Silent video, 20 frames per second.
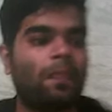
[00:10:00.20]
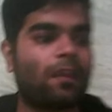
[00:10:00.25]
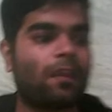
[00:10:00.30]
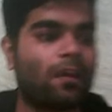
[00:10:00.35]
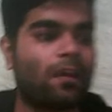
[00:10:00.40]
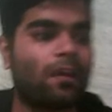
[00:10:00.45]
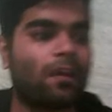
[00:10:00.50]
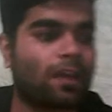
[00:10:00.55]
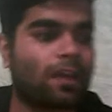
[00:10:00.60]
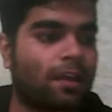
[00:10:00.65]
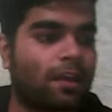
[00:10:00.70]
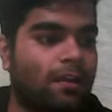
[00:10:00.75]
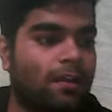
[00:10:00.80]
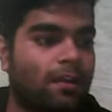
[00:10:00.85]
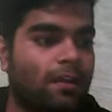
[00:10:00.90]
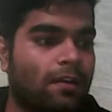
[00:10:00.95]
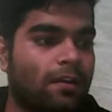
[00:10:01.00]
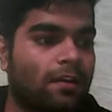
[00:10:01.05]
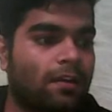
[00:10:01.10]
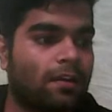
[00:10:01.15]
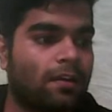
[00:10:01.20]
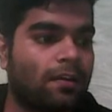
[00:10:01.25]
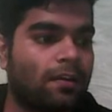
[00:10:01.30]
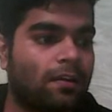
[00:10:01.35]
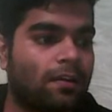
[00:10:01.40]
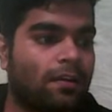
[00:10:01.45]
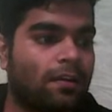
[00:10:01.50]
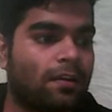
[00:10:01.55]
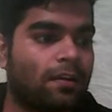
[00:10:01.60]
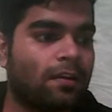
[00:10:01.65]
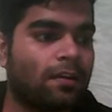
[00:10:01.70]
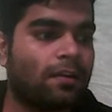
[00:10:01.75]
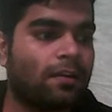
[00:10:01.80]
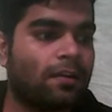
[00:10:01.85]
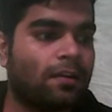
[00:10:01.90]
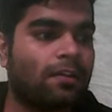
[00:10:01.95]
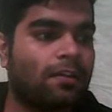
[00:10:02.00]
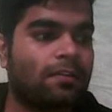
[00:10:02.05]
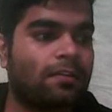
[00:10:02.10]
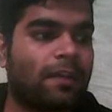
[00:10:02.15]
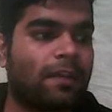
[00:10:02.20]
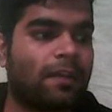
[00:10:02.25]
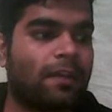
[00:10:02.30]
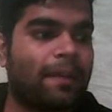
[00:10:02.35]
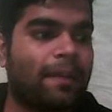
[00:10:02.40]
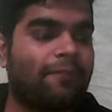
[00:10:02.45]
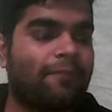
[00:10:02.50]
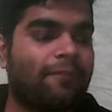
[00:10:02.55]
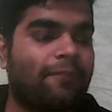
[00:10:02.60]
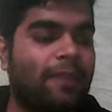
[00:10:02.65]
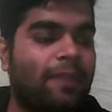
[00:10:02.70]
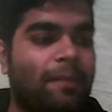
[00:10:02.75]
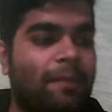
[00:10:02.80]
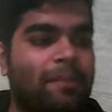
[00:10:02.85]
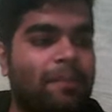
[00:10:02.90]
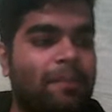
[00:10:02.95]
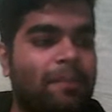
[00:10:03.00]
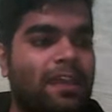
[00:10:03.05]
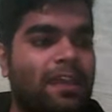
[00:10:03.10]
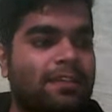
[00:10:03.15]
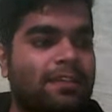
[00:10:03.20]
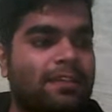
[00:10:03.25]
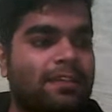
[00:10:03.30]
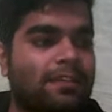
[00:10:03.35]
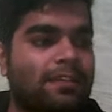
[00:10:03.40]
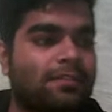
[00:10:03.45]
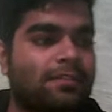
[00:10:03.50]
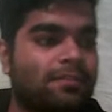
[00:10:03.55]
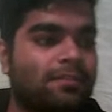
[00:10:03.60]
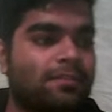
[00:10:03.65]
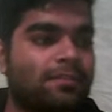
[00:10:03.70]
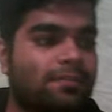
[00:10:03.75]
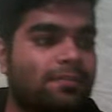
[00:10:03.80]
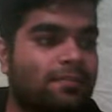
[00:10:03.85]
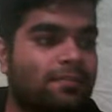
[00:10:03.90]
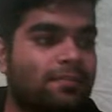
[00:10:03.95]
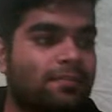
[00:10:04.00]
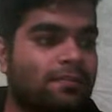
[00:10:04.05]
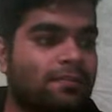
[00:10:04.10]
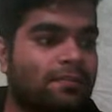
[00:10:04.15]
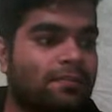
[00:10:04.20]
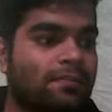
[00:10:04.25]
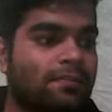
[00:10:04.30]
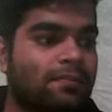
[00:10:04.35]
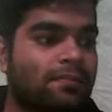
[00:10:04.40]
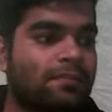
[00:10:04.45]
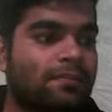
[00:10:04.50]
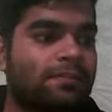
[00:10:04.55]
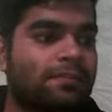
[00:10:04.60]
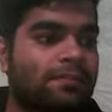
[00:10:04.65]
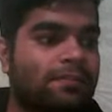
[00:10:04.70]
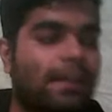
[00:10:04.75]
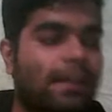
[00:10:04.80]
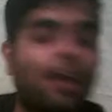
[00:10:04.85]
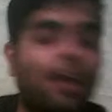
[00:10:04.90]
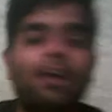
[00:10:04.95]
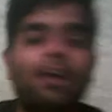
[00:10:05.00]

Okay, am I making sense? Yeah,